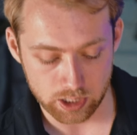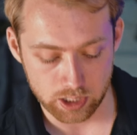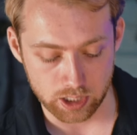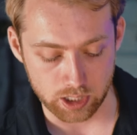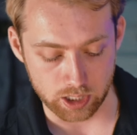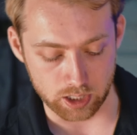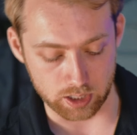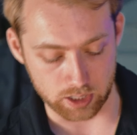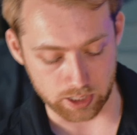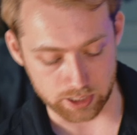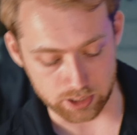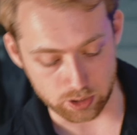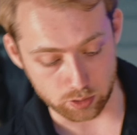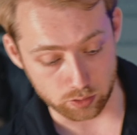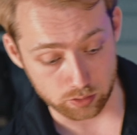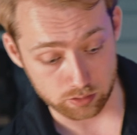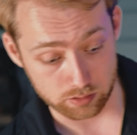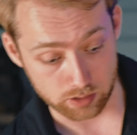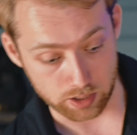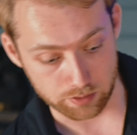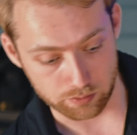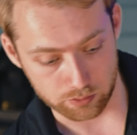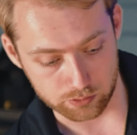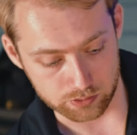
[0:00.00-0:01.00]
I know
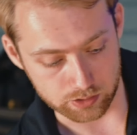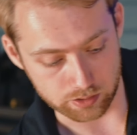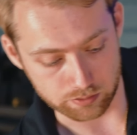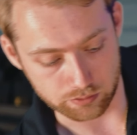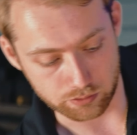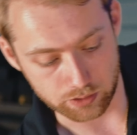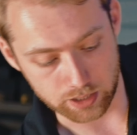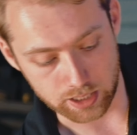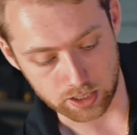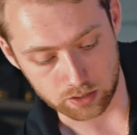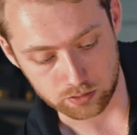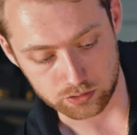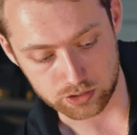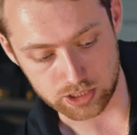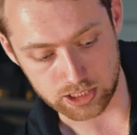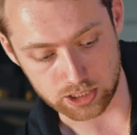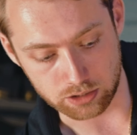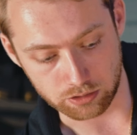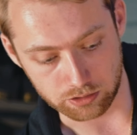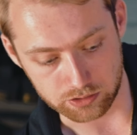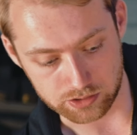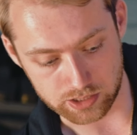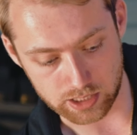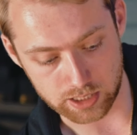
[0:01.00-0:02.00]
everyone's going to freak out.
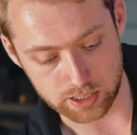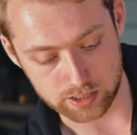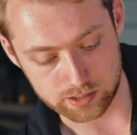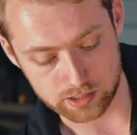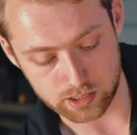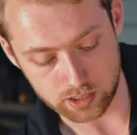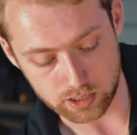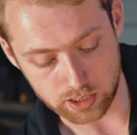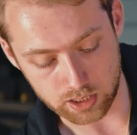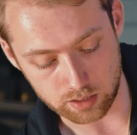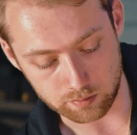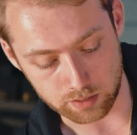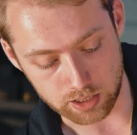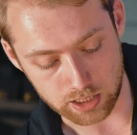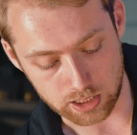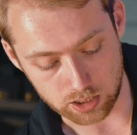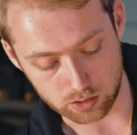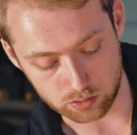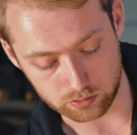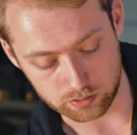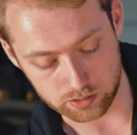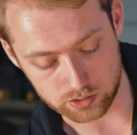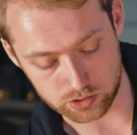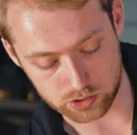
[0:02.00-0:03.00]
Tigris, it's going to get me
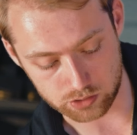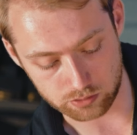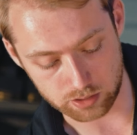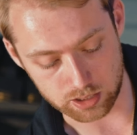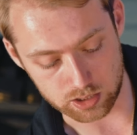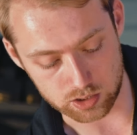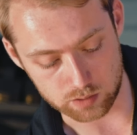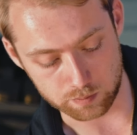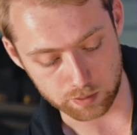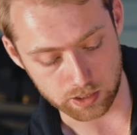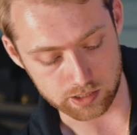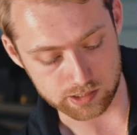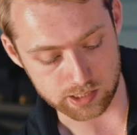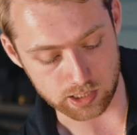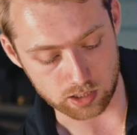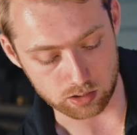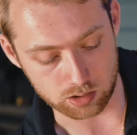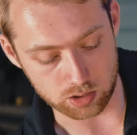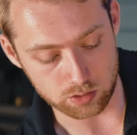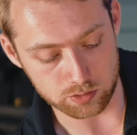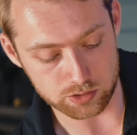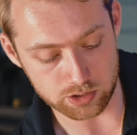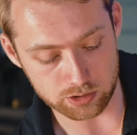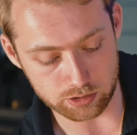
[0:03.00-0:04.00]
killed in the streets because it
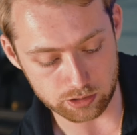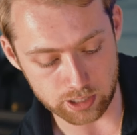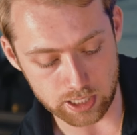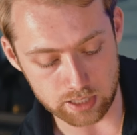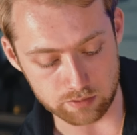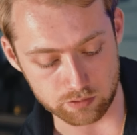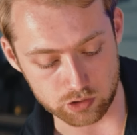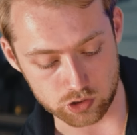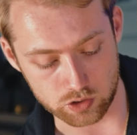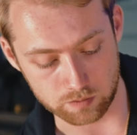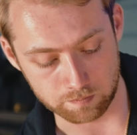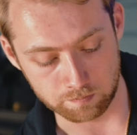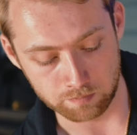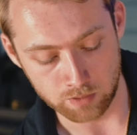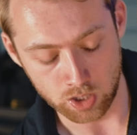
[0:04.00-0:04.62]
glows under night vision.